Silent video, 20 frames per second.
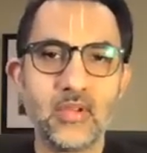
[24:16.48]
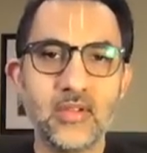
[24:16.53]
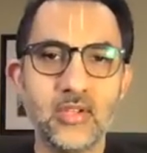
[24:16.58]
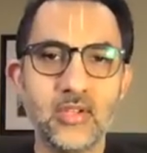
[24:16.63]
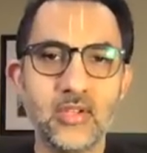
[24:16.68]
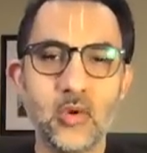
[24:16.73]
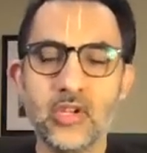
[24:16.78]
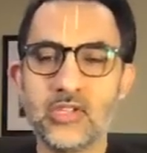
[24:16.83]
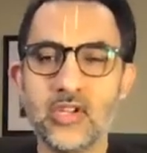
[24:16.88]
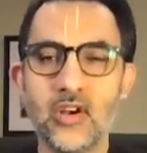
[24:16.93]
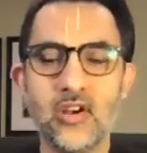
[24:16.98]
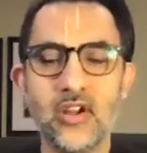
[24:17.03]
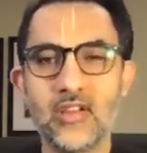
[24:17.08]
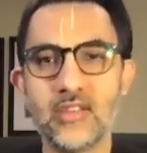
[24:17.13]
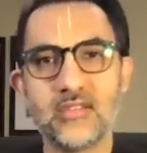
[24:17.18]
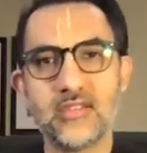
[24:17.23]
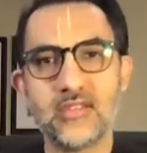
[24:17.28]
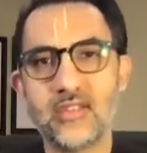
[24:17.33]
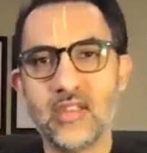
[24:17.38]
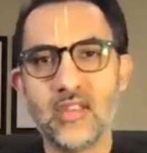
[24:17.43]
Toys R
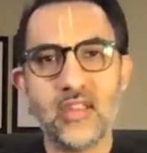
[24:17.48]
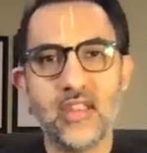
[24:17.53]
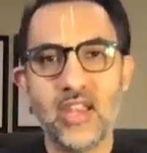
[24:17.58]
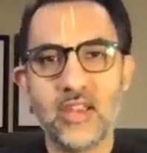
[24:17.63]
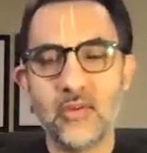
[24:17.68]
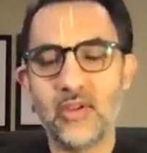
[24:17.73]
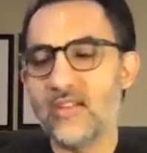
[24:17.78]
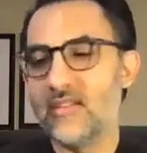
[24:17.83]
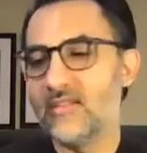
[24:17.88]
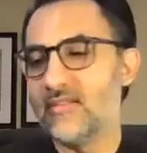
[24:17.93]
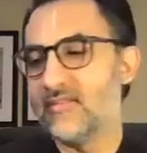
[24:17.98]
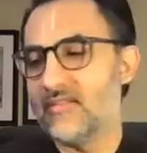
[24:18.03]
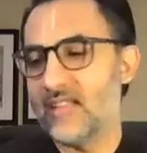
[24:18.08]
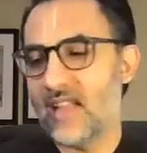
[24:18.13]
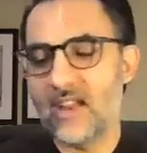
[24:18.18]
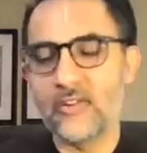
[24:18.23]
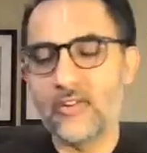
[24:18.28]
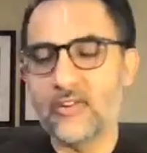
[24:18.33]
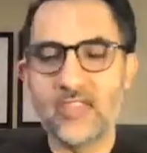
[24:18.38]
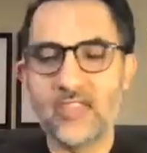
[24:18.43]
Us. Anyway,
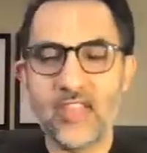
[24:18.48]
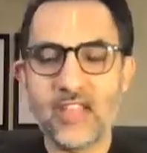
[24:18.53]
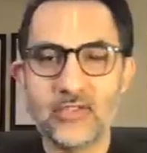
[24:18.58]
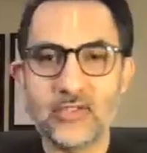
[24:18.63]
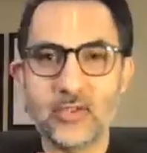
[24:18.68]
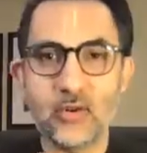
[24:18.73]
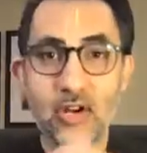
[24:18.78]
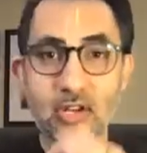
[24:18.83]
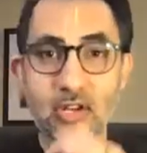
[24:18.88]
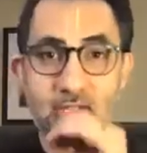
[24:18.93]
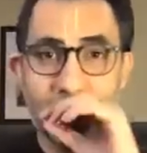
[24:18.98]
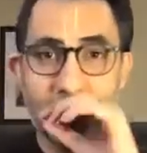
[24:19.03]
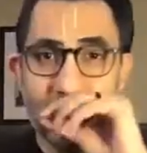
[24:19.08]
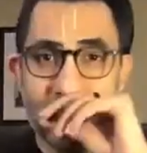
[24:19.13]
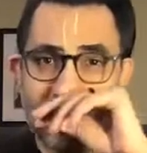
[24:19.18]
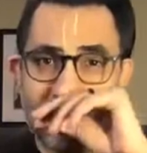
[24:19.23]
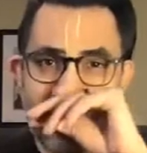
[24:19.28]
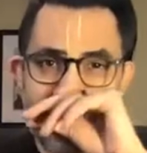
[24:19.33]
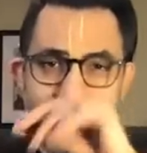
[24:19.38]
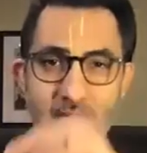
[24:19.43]
I don't even think that store
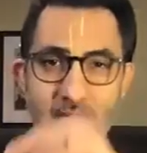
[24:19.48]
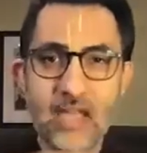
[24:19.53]
exists.